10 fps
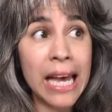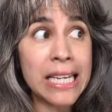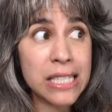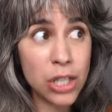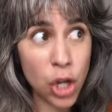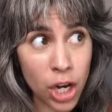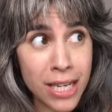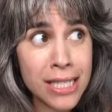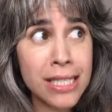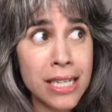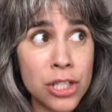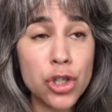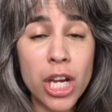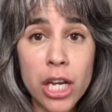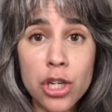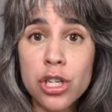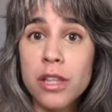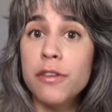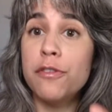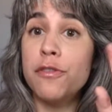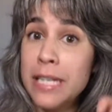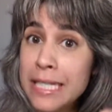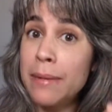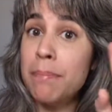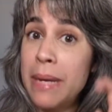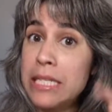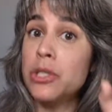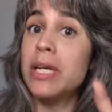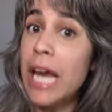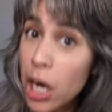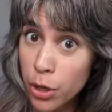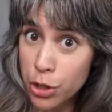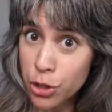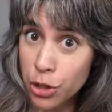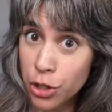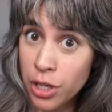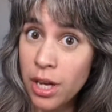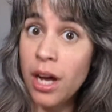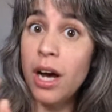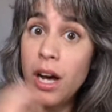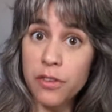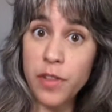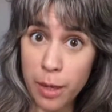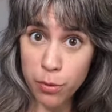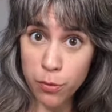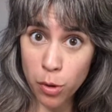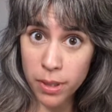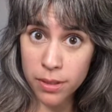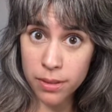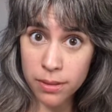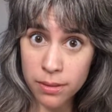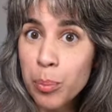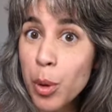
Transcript: as long as it doesn't change the fundamental character of performance.